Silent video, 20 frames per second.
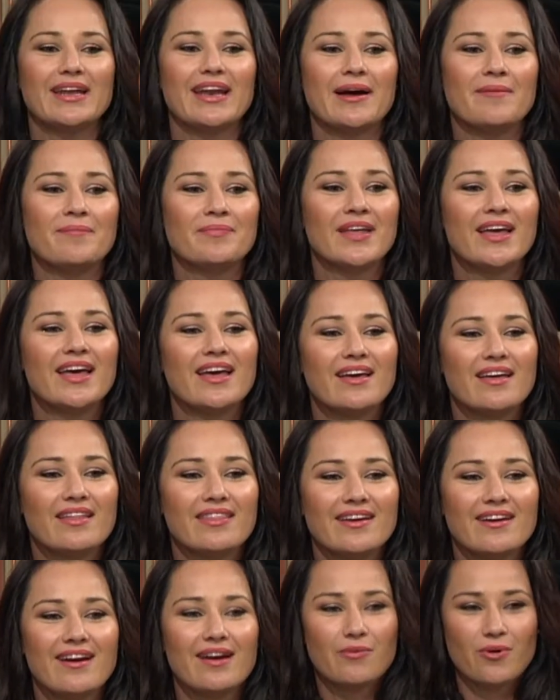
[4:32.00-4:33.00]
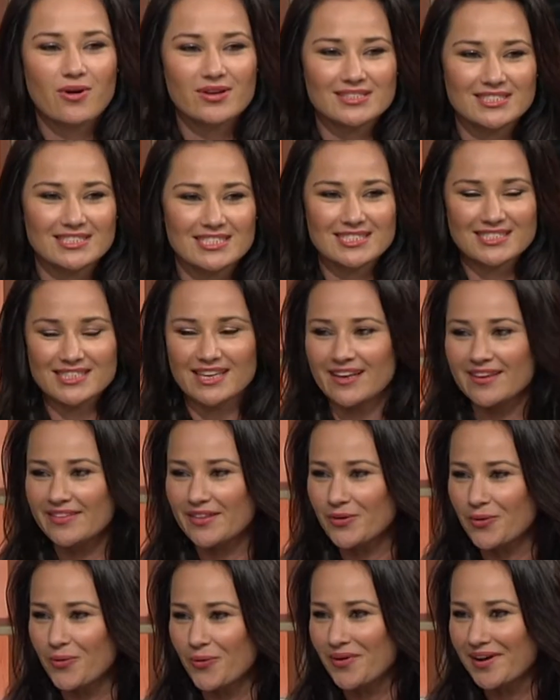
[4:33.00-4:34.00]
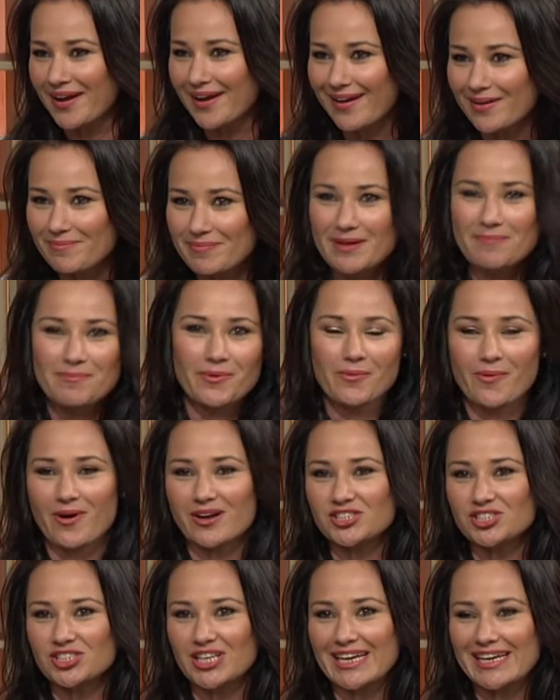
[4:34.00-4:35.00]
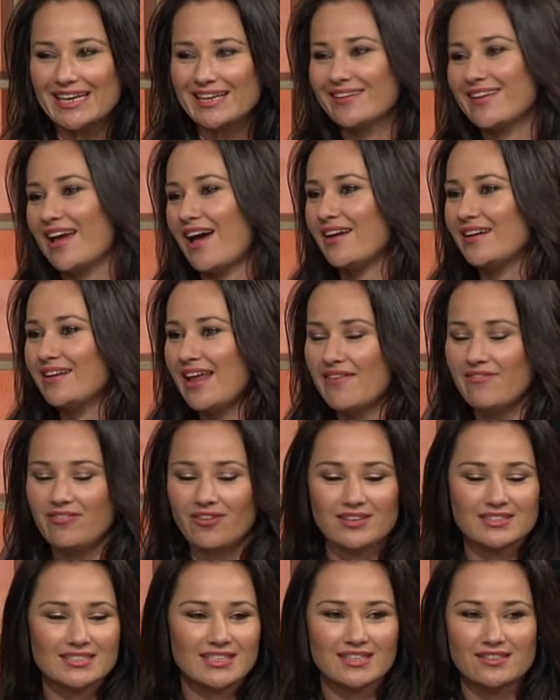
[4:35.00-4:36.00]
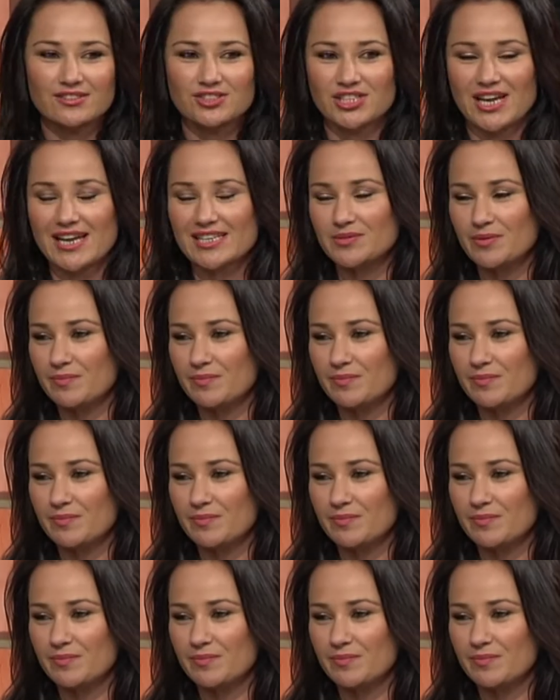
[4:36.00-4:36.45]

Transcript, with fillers: yeah. um, there I was, just sitting in the corner, people watching. I'd have lots of little chats